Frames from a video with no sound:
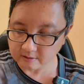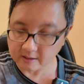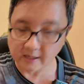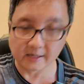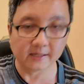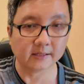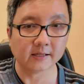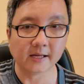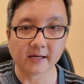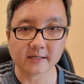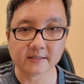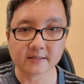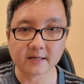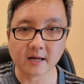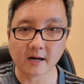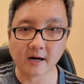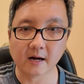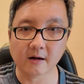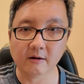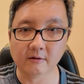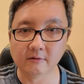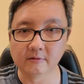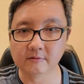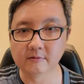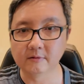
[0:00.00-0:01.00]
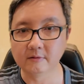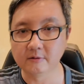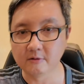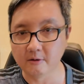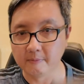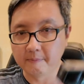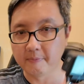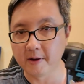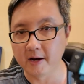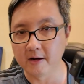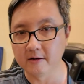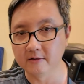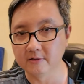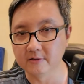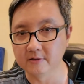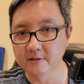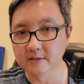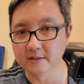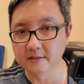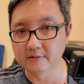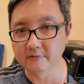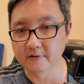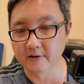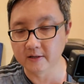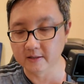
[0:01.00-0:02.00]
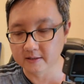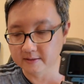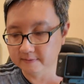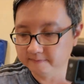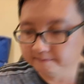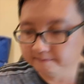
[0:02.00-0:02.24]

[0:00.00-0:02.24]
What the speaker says: gotta test that out compared to this fella.